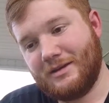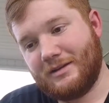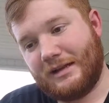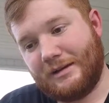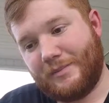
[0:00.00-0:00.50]

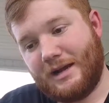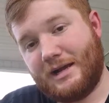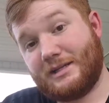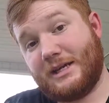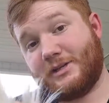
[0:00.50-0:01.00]
like
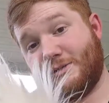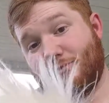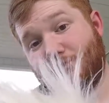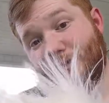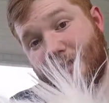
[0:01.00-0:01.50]
mine's actually
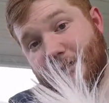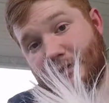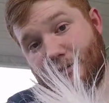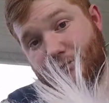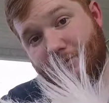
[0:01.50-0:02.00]
really
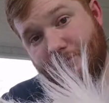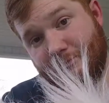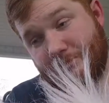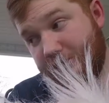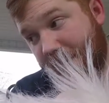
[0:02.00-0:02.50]
long.
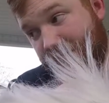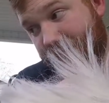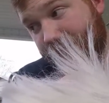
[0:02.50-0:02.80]
I've